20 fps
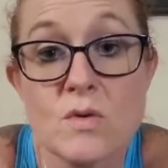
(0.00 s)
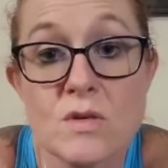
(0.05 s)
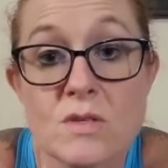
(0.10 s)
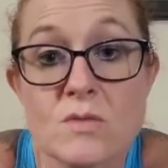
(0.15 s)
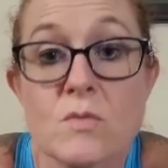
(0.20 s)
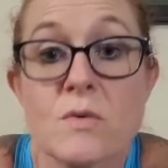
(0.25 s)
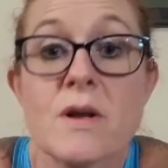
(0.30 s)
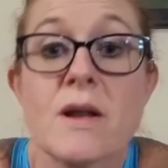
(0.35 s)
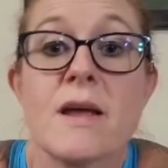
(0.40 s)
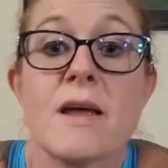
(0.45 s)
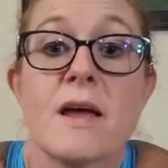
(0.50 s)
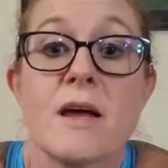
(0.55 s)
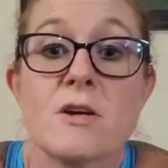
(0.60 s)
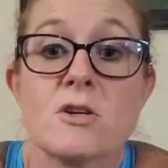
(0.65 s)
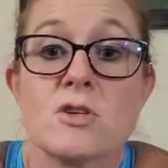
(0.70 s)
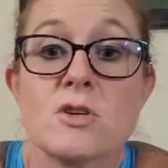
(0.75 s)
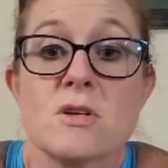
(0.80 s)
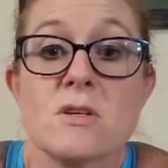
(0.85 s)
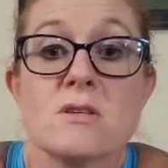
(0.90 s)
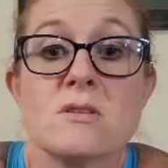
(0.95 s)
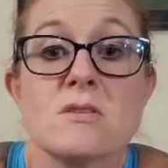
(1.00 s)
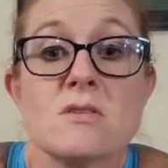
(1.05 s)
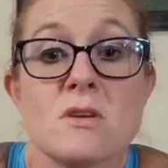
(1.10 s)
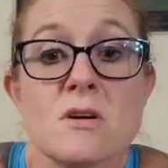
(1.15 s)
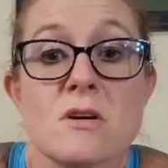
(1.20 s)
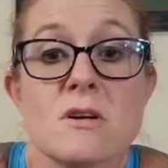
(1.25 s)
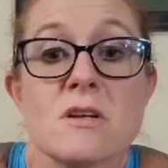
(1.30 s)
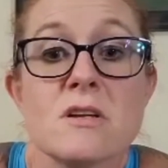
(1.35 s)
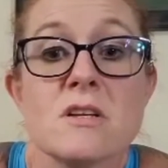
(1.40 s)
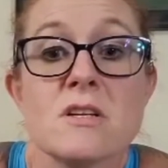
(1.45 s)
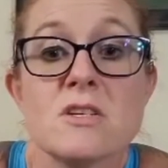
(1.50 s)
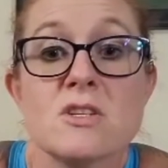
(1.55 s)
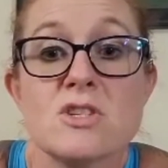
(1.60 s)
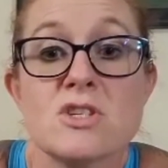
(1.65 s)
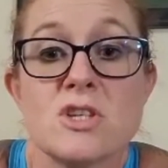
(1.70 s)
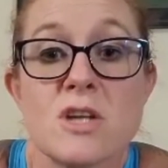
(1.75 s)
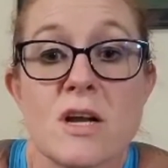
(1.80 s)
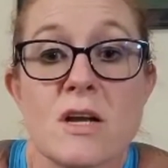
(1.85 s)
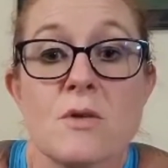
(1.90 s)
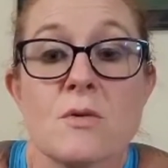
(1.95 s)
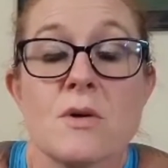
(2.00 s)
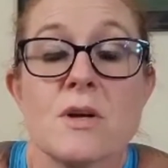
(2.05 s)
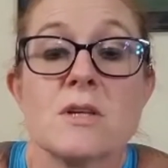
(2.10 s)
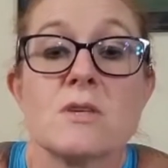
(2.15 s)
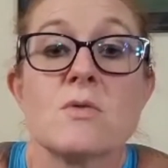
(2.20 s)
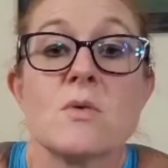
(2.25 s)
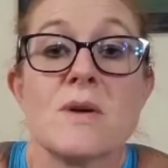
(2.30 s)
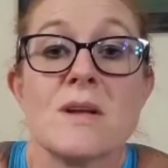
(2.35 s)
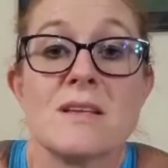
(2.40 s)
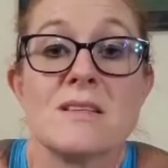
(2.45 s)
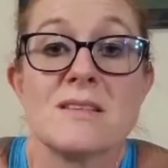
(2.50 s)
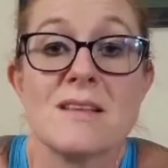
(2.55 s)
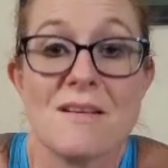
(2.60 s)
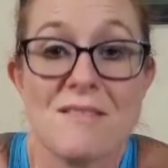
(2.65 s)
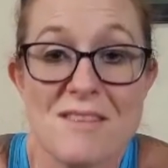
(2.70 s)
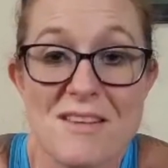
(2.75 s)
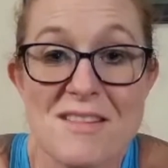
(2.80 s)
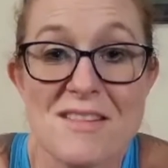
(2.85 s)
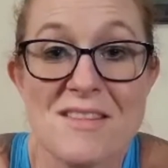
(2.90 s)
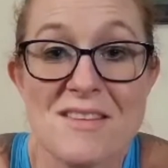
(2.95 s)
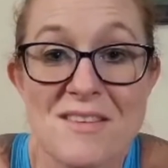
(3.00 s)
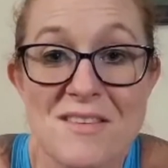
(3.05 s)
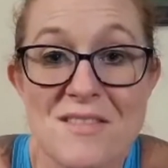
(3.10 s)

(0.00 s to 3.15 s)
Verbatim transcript: is when I actually started in January 27th,